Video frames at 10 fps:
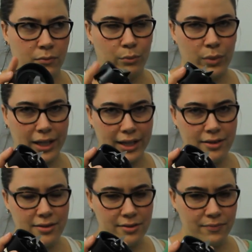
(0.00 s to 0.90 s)

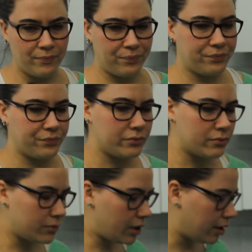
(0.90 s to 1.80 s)
blades
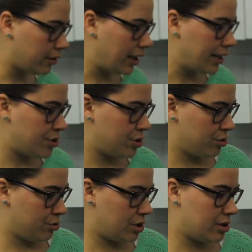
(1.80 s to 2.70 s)
that
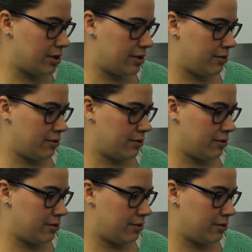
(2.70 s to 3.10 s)
you just